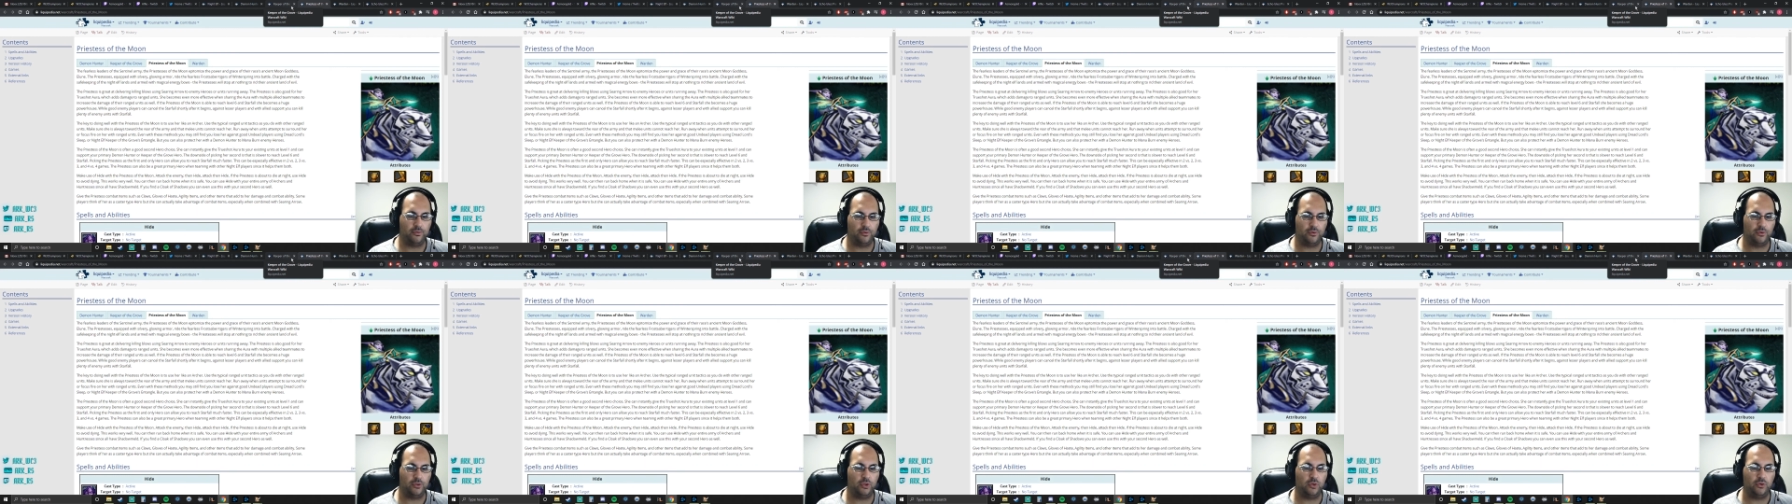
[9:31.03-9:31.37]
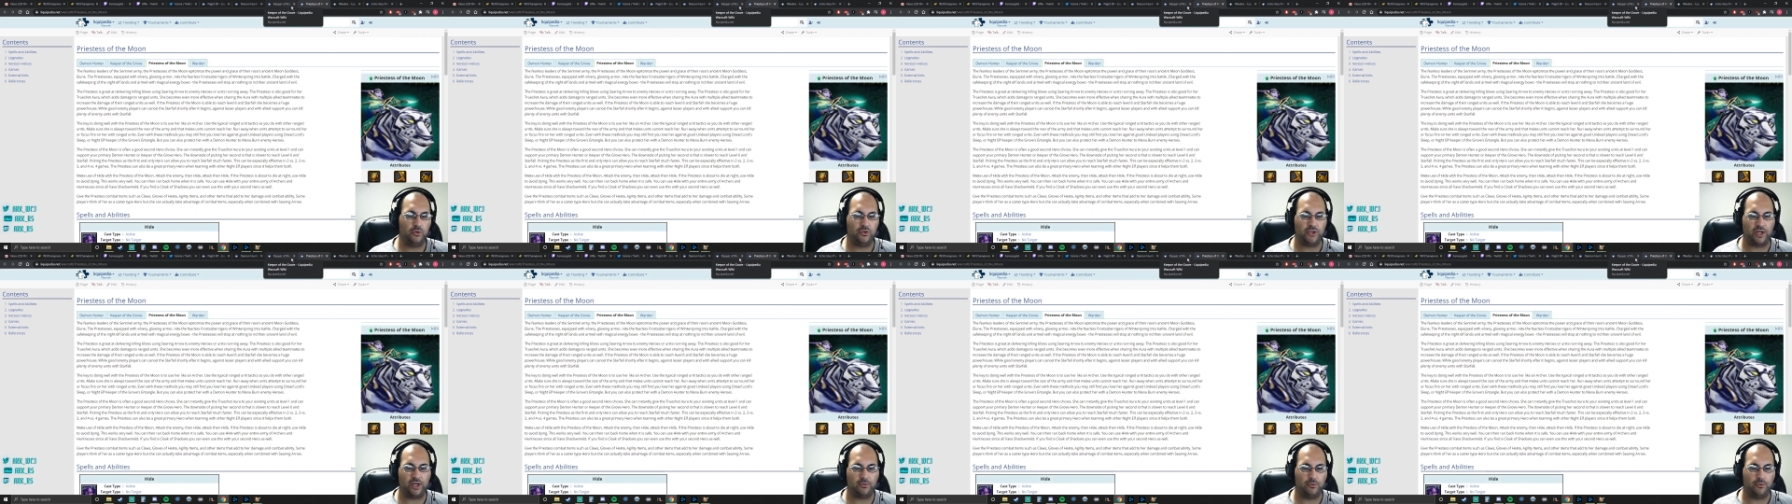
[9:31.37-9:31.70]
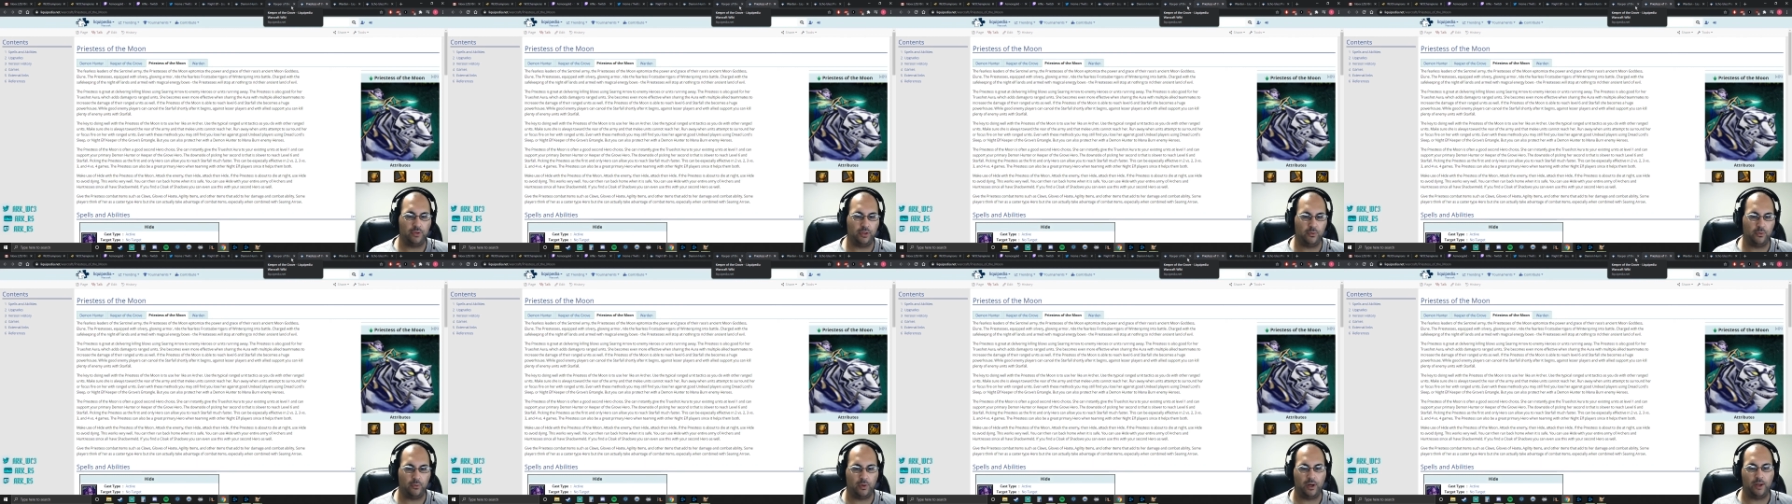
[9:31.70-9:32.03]
you
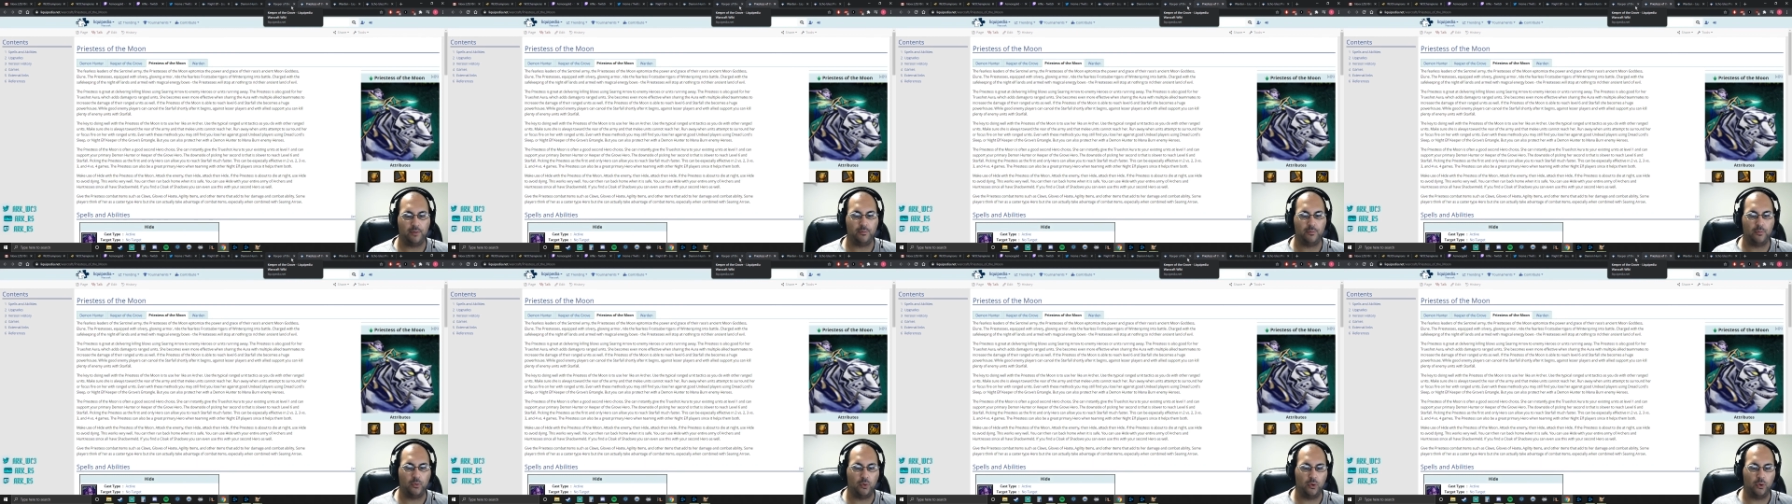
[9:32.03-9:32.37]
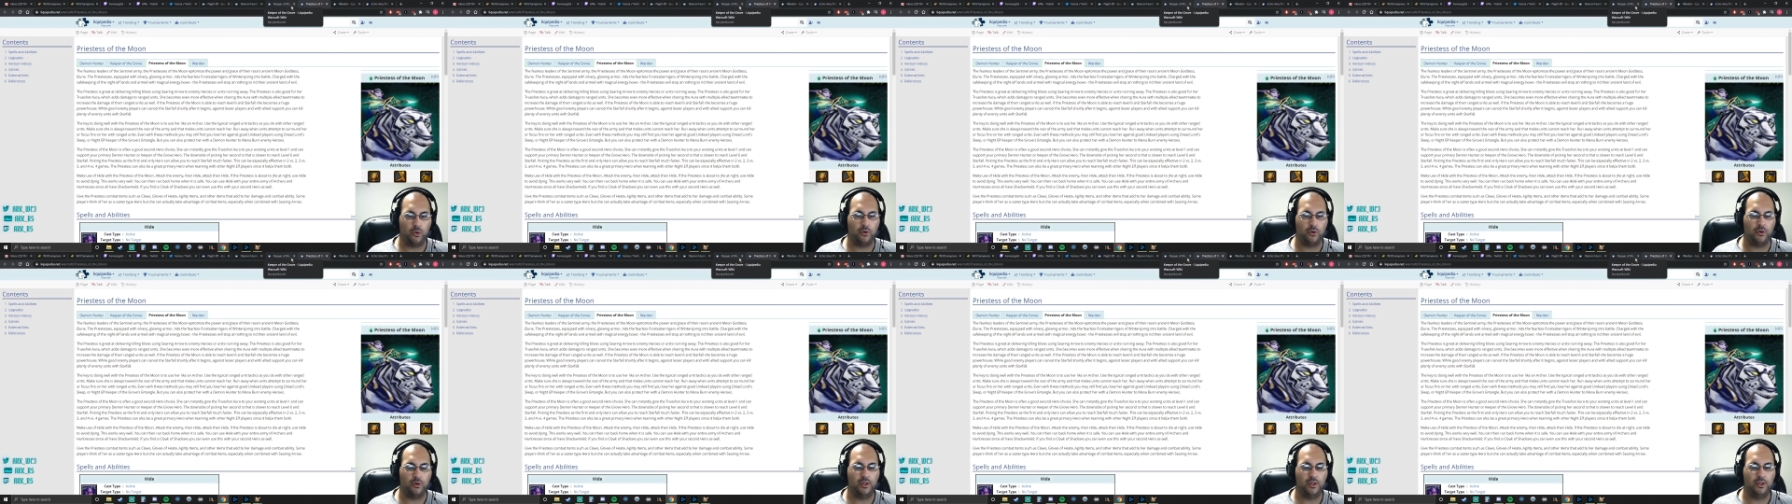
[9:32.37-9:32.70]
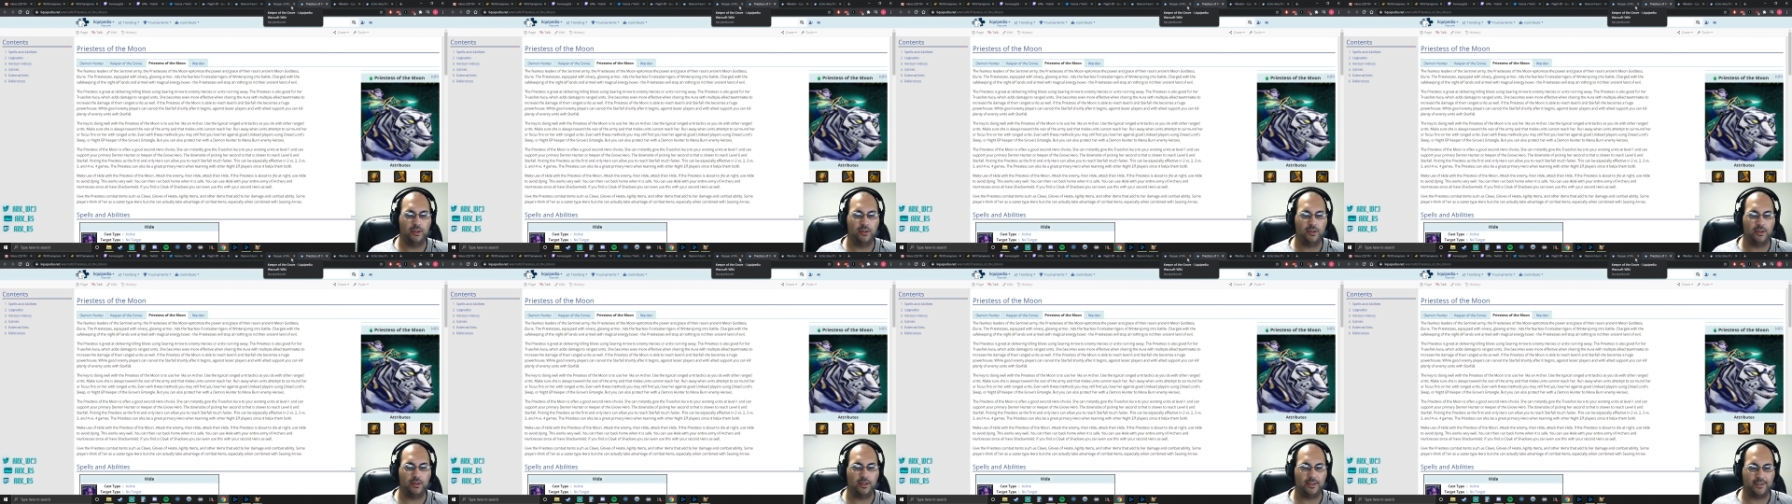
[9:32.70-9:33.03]
generally want more
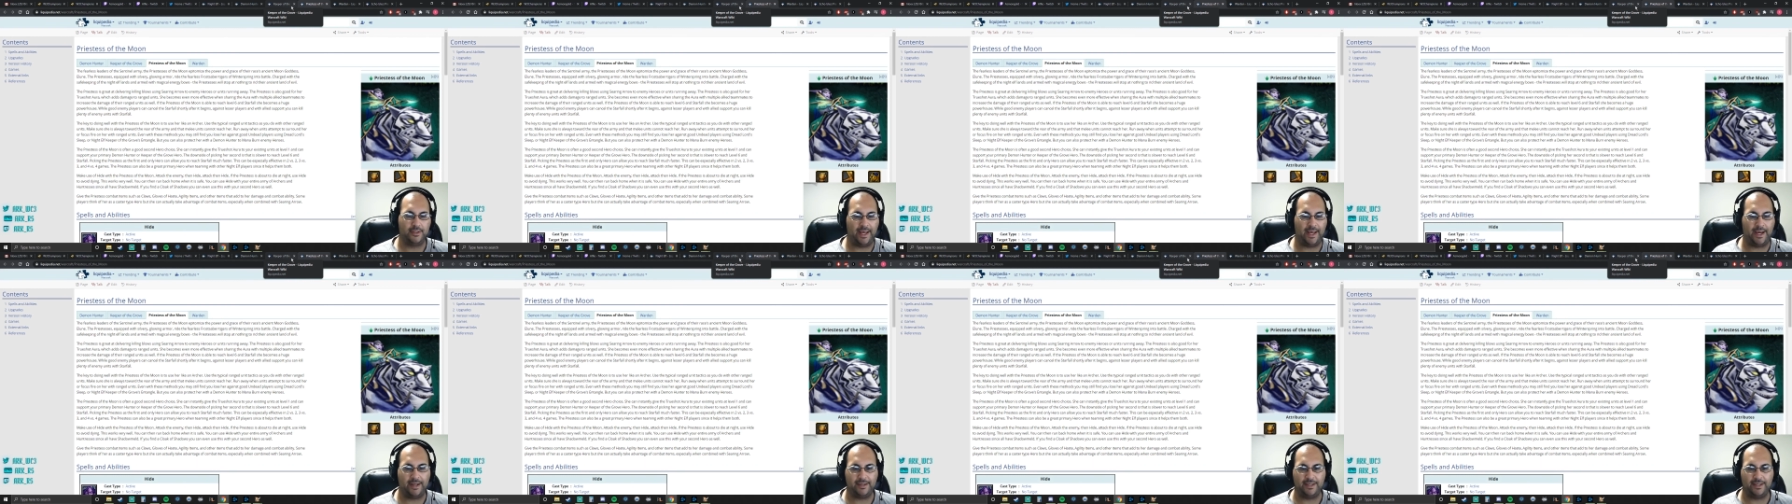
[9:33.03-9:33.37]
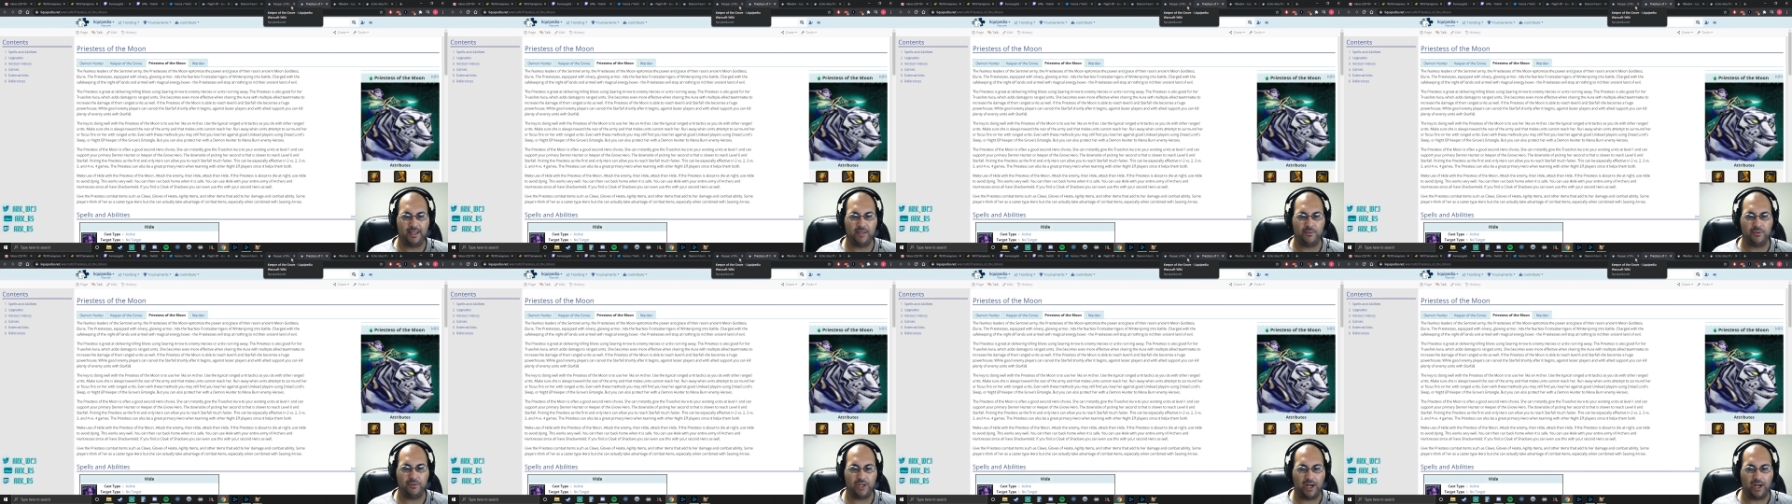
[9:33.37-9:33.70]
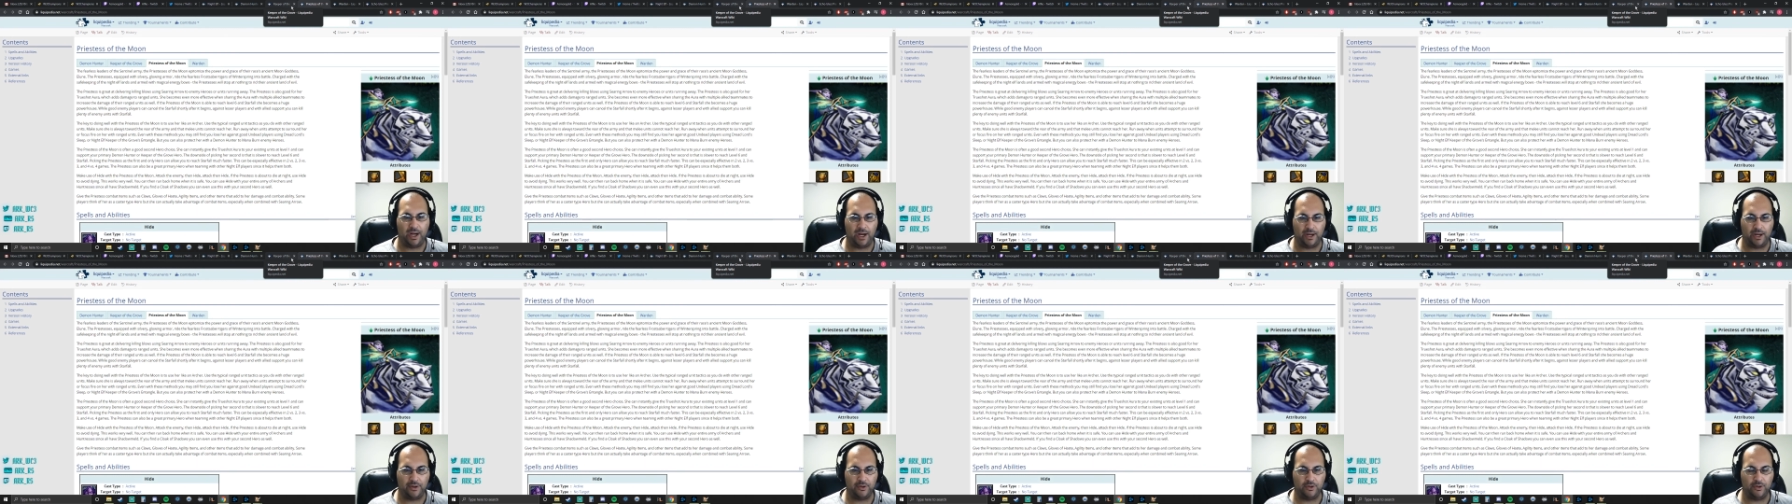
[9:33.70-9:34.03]
attack damage
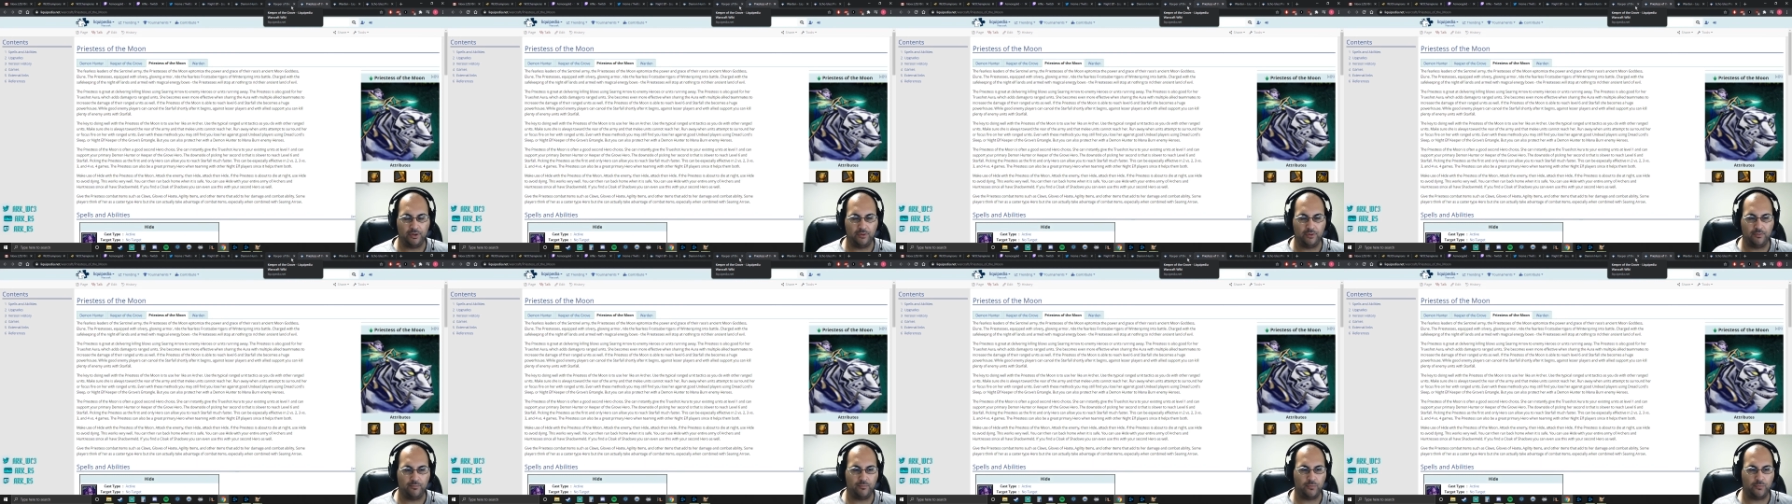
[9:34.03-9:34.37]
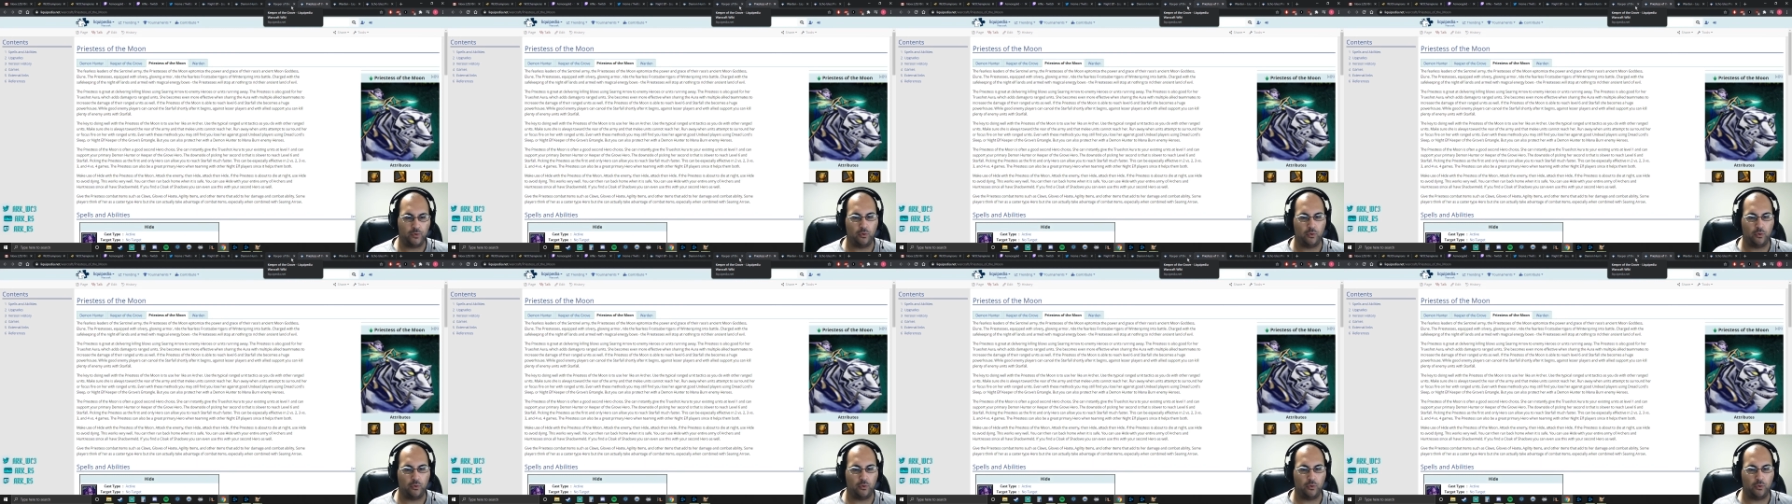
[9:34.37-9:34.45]
on her